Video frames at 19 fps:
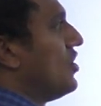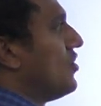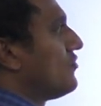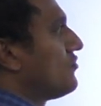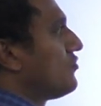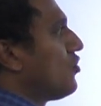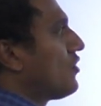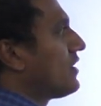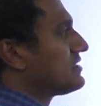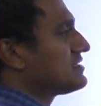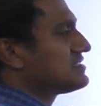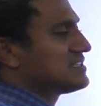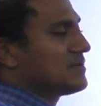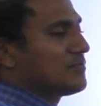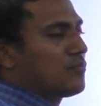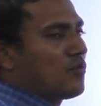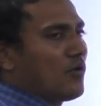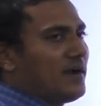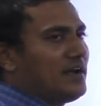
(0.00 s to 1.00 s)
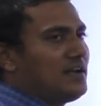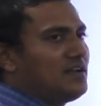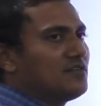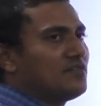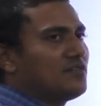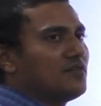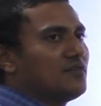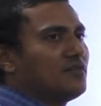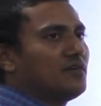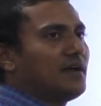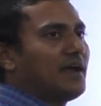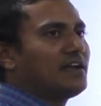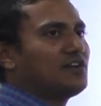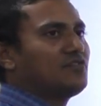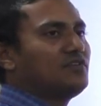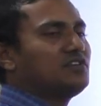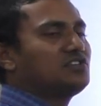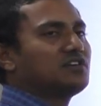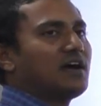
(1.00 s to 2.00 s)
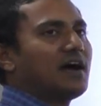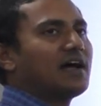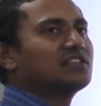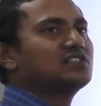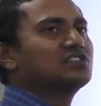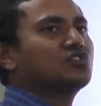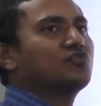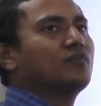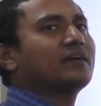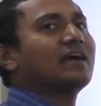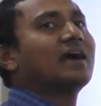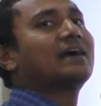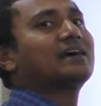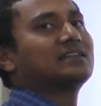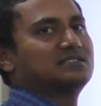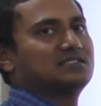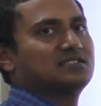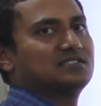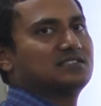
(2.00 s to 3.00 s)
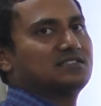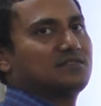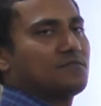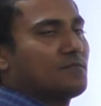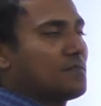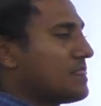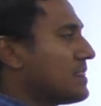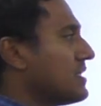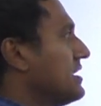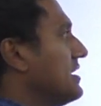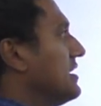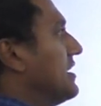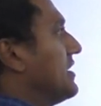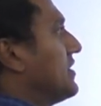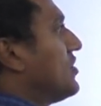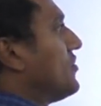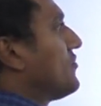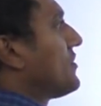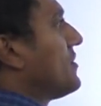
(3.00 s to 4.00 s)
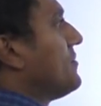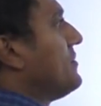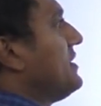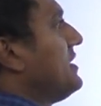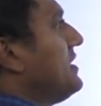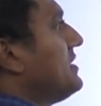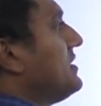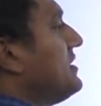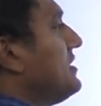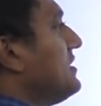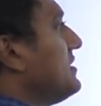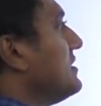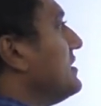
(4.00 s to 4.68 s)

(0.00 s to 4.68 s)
Focus is a point at which earthquake occurs. Now from here,